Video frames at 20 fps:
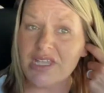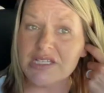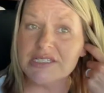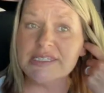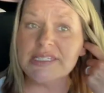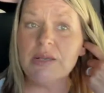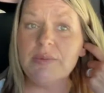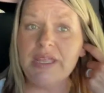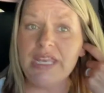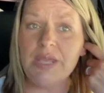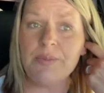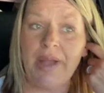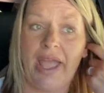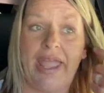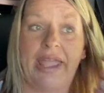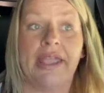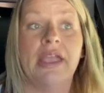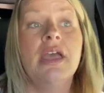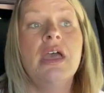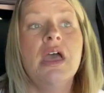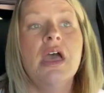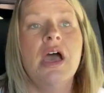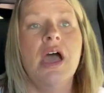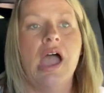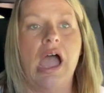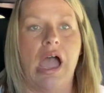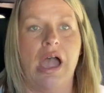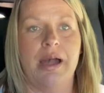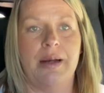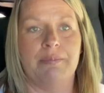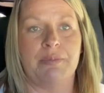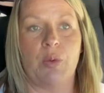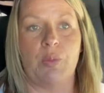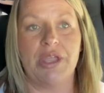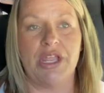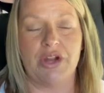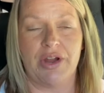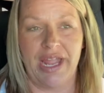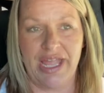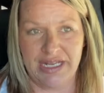So anyway, um,
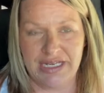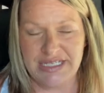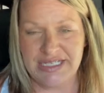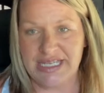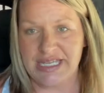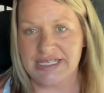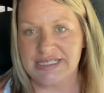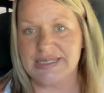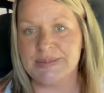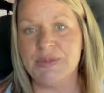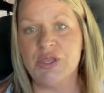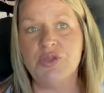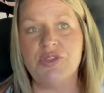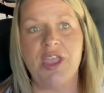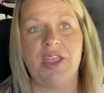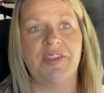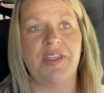we are headed to get a smoothie.